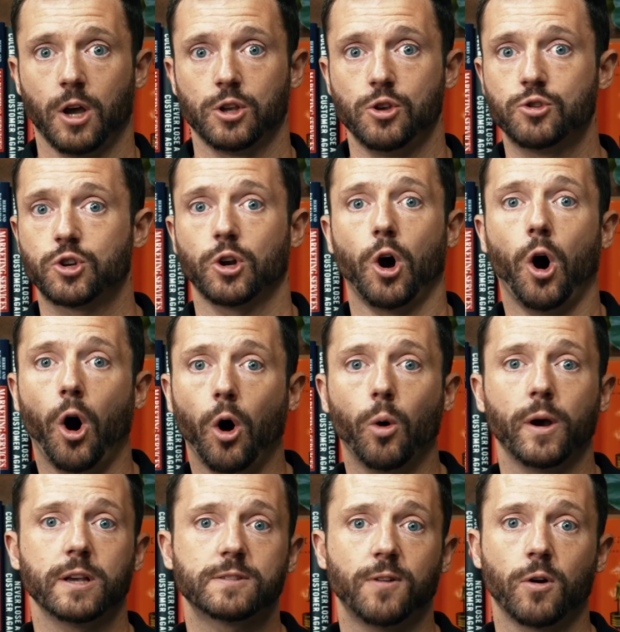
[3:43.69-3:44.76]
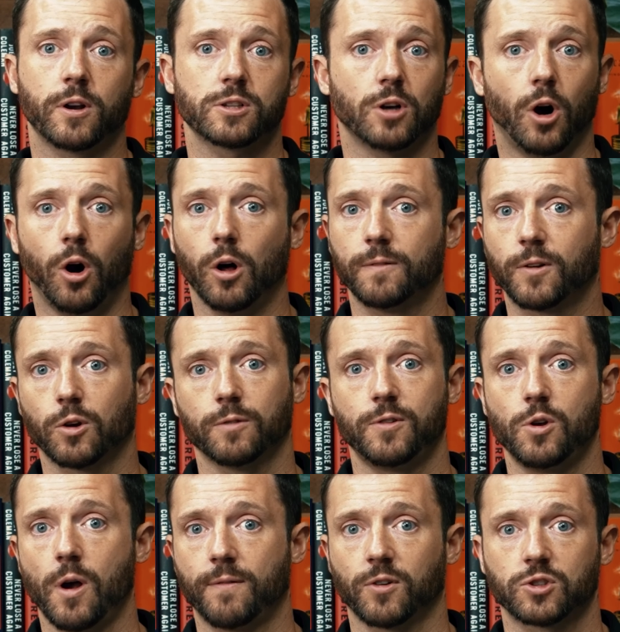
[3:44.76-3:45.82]
You should always focus all of your
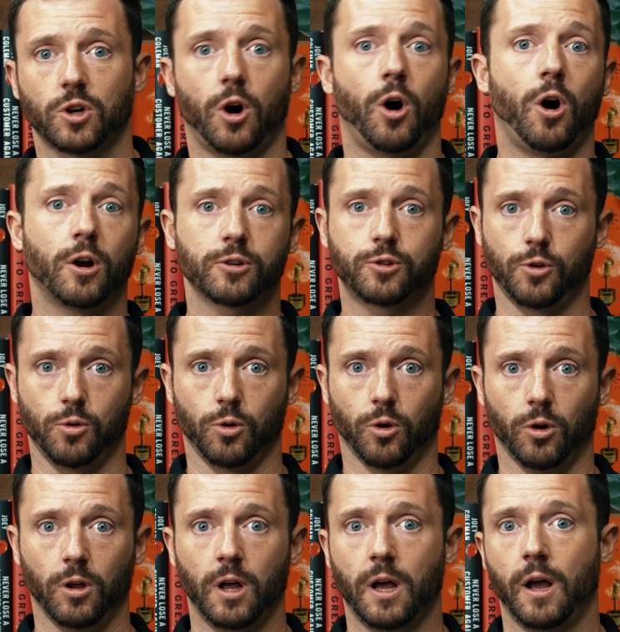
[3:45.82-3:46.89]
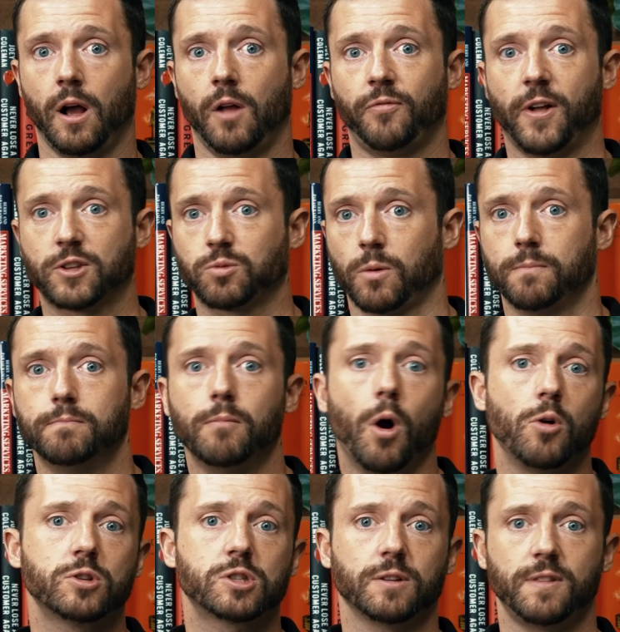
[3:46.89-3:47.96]
review efforts on Google. That's where
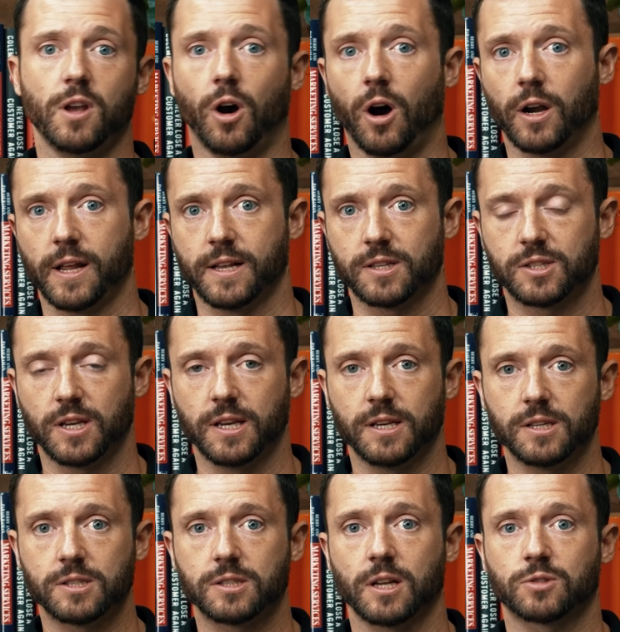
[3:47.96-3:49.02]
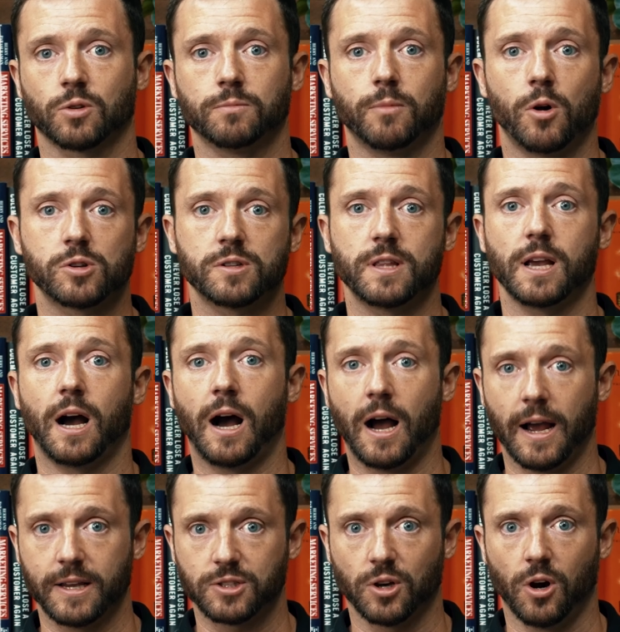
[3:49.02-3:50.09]
most of the audience is, it's where most of the
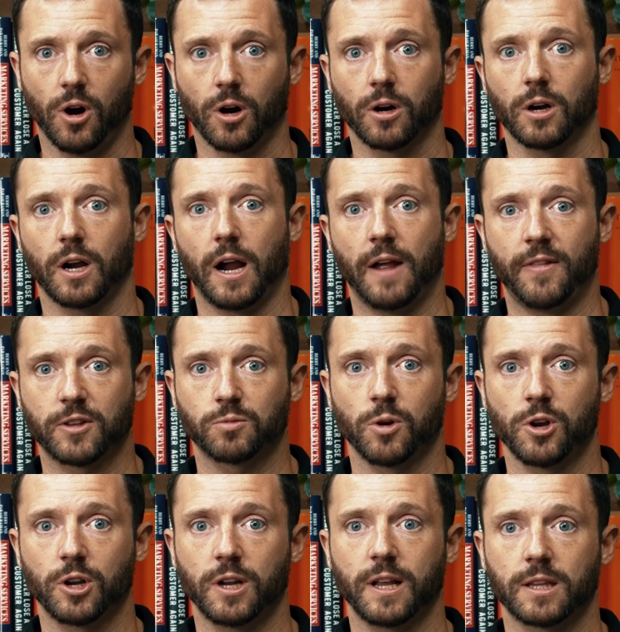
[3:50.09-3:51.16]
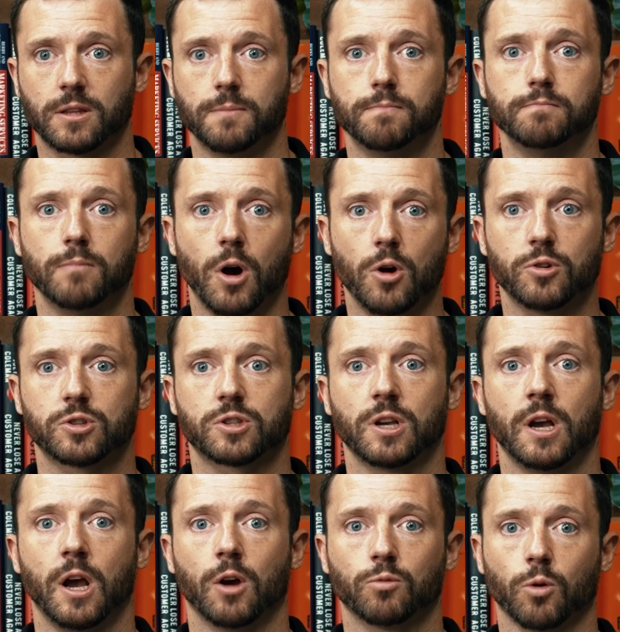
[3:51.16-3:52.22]
eyes are, and that's where you're gonna get the most
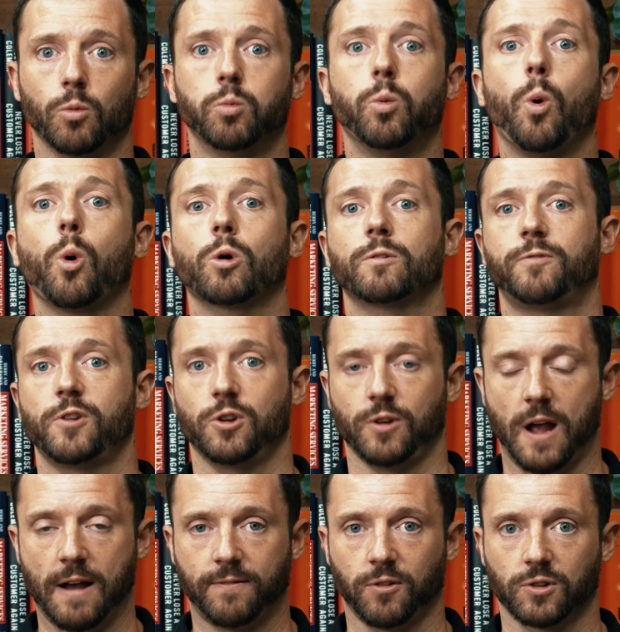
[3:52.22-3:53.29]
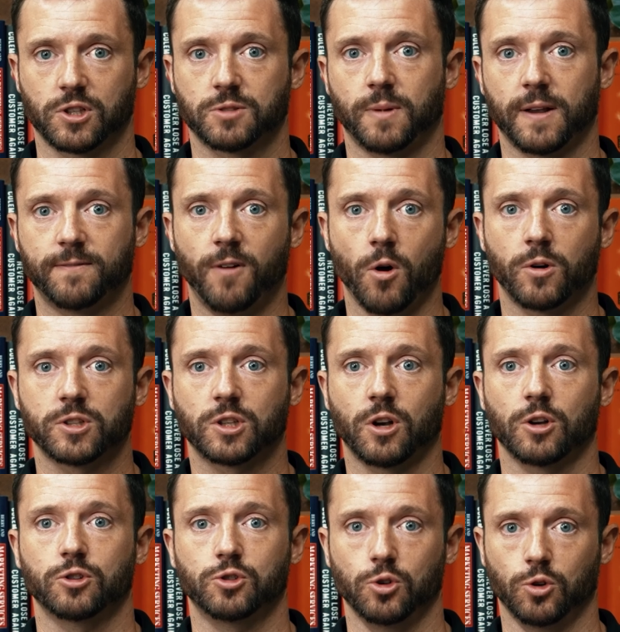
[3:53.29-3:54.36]
reward for your efforts is by focusing
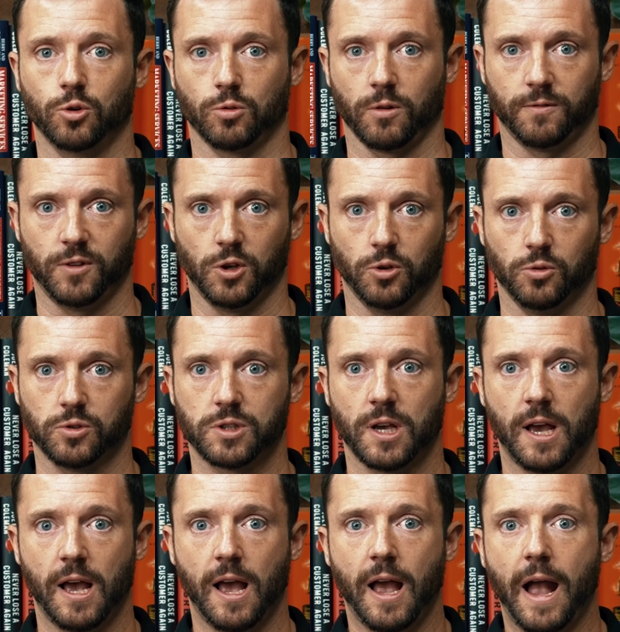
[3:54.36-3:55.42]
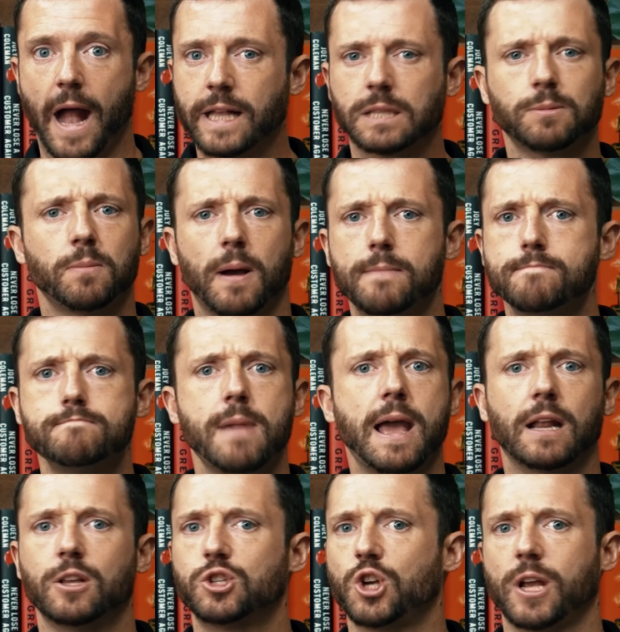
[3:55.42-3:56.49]
on Google reviews, and simply by
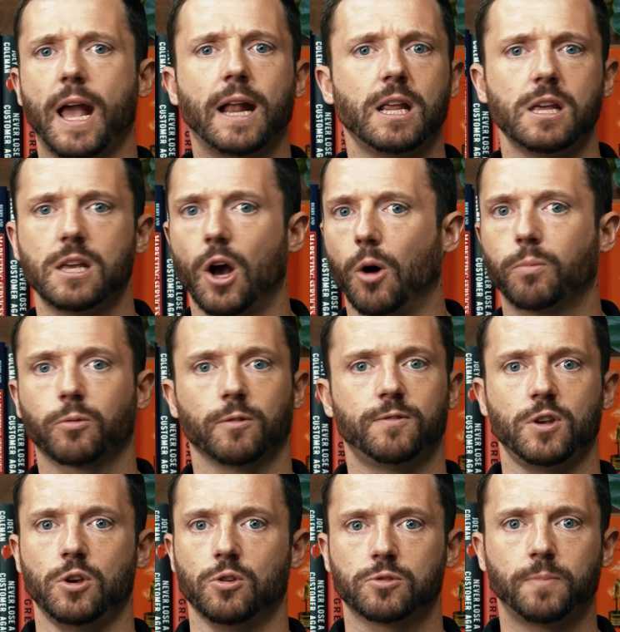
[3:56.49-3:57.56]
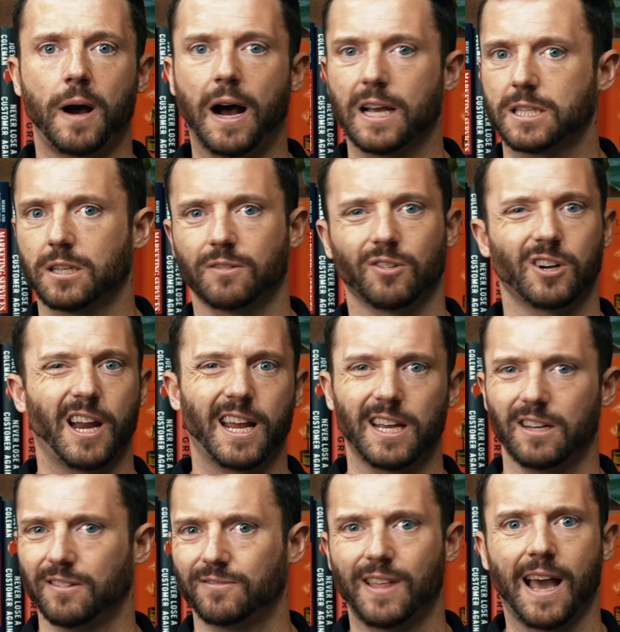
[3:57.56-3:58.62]
managing any Yelp reviews, positive or
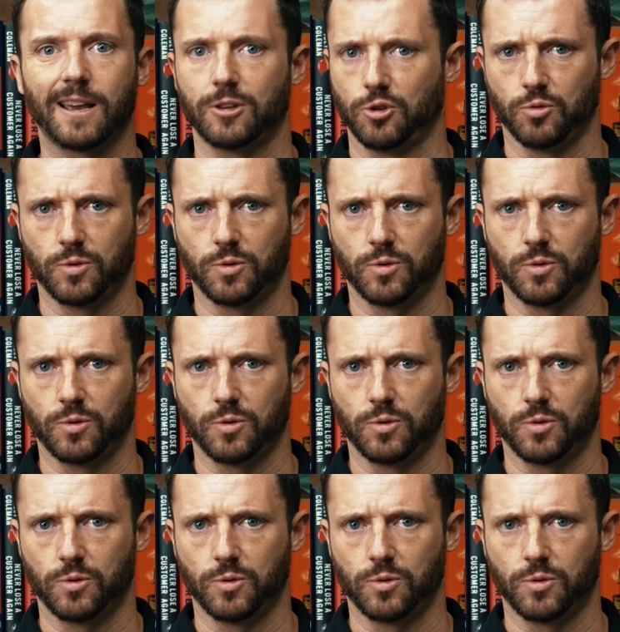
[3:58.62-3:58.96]
negative, that you